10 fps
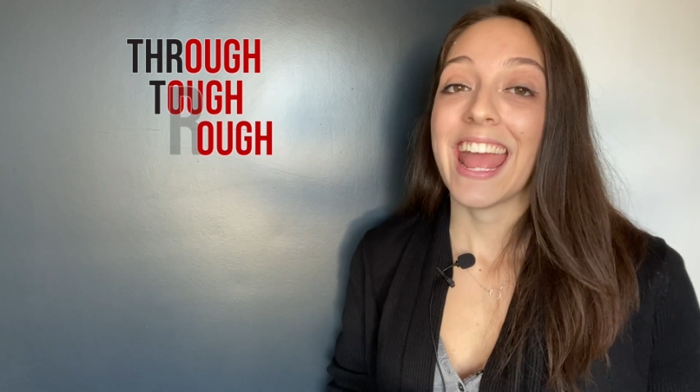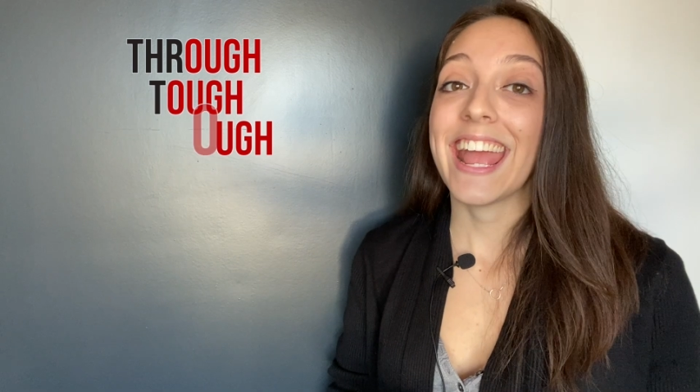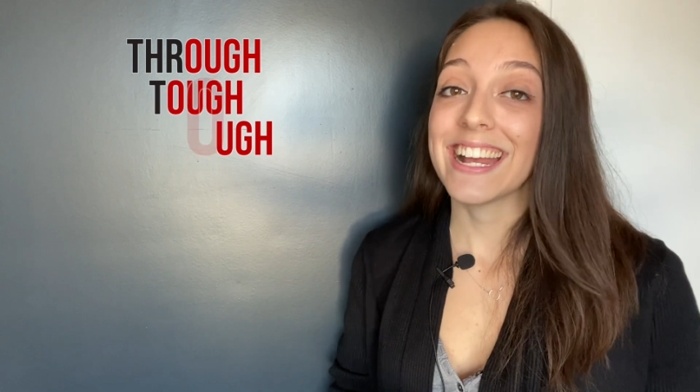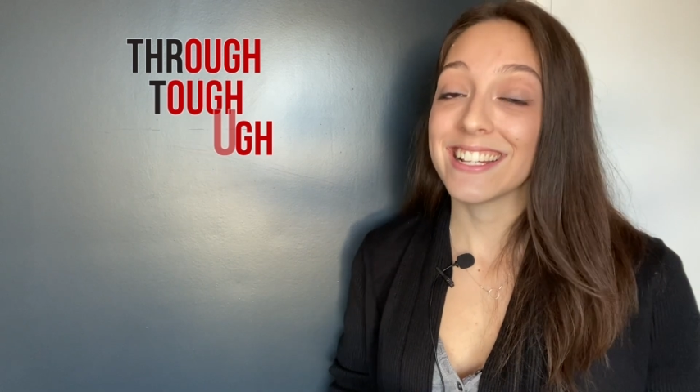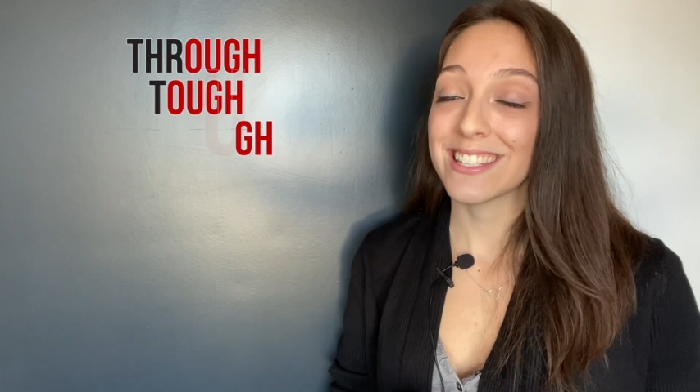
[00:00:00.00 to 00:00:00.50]

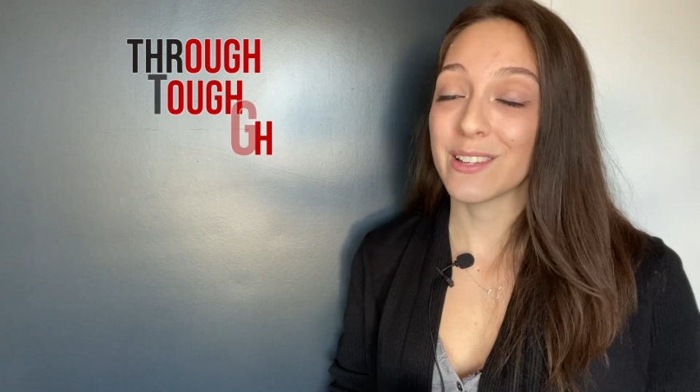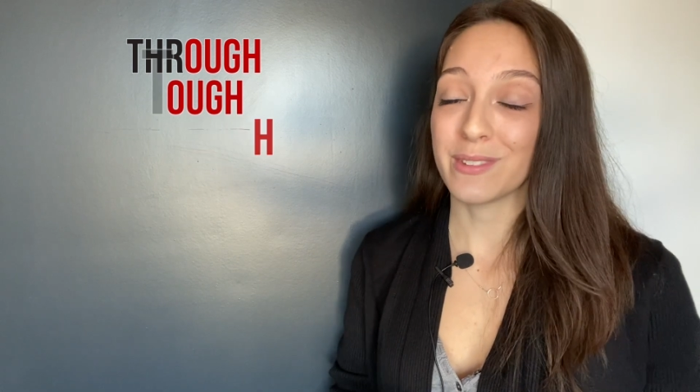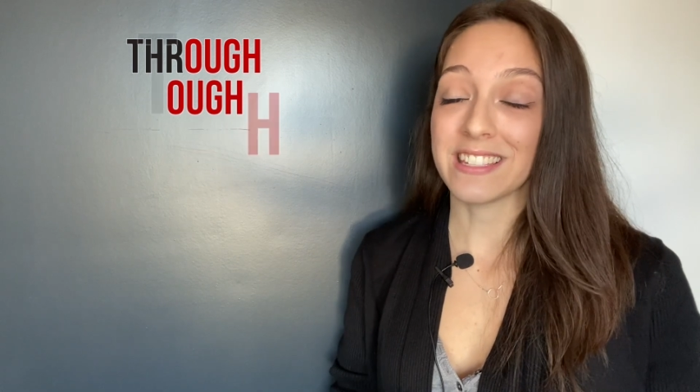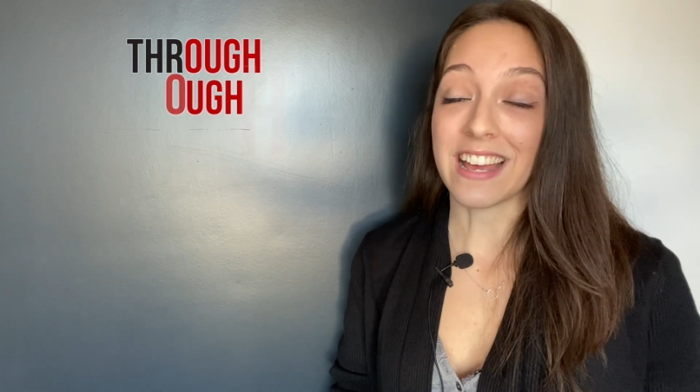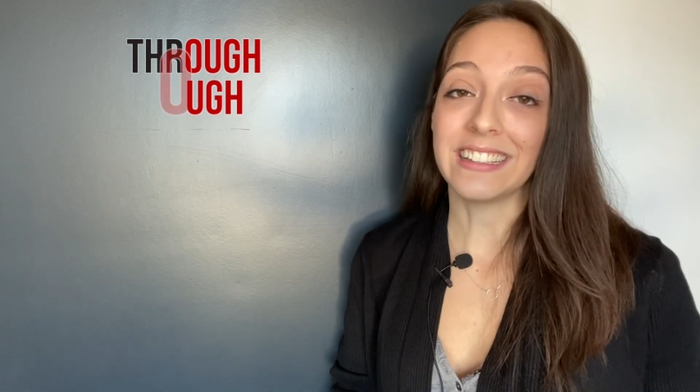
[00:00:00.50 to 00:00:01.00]
and some
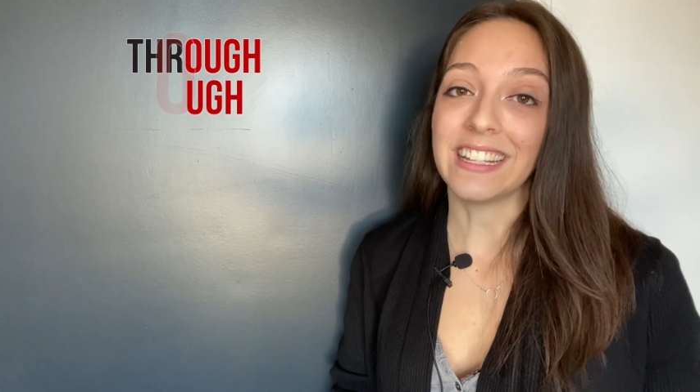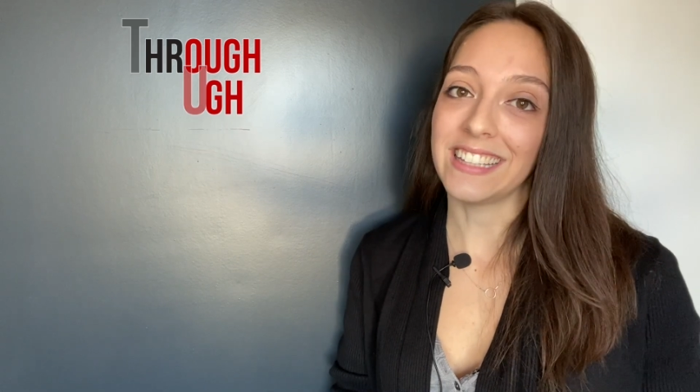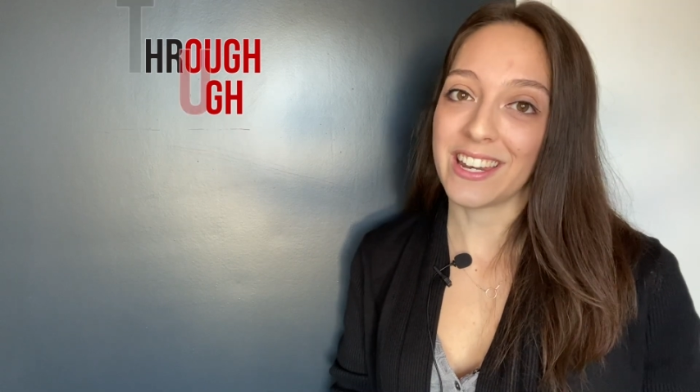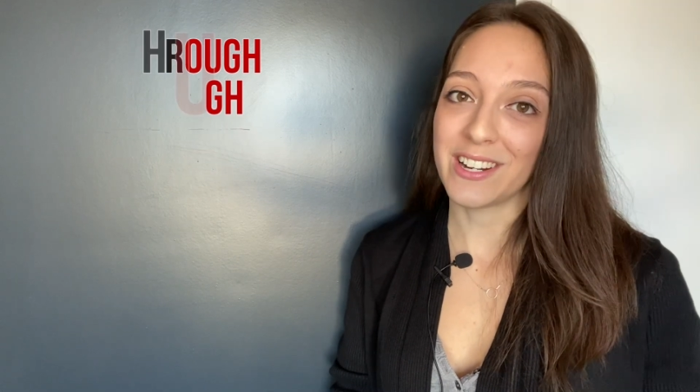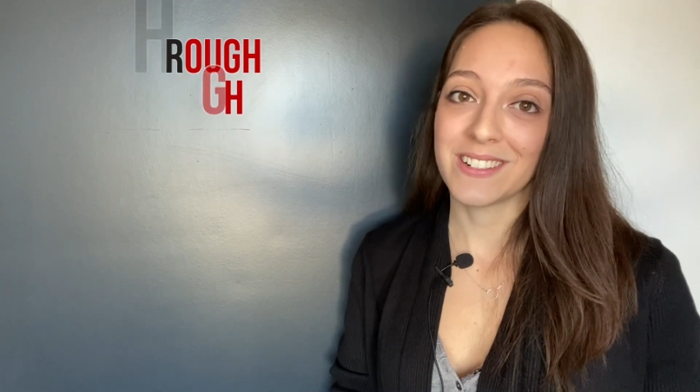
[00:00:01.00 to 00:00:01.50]
silent
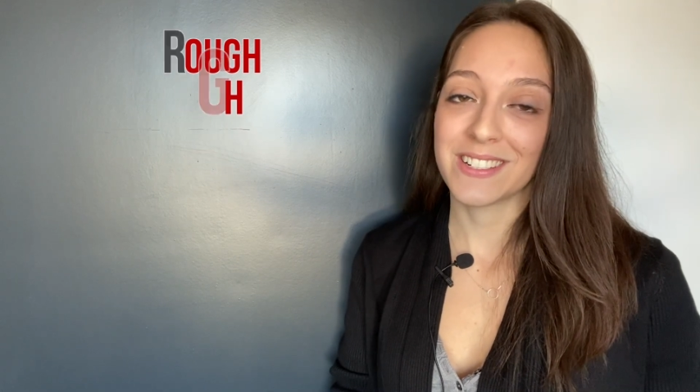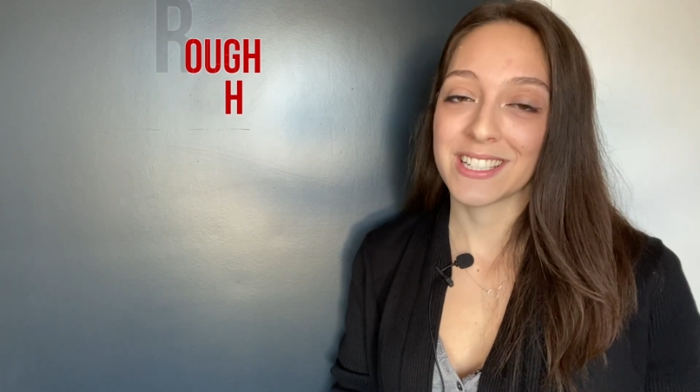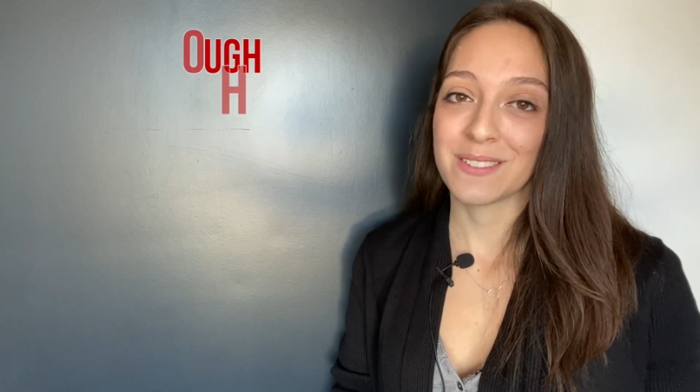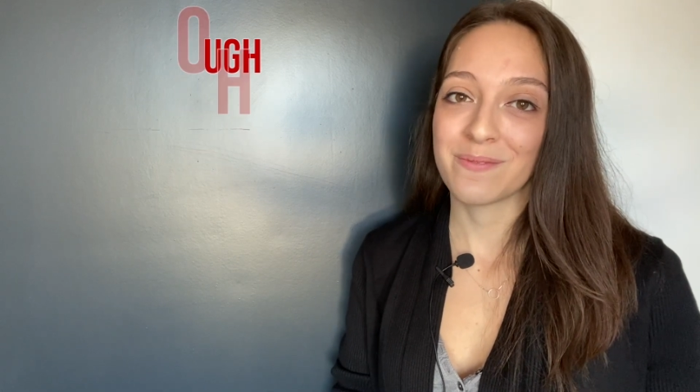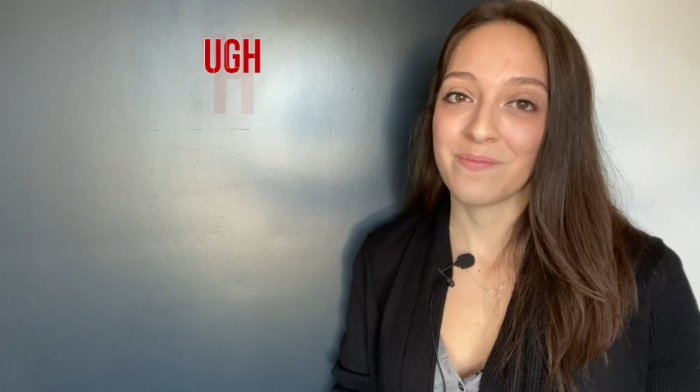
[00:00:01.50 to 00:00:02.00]
letters.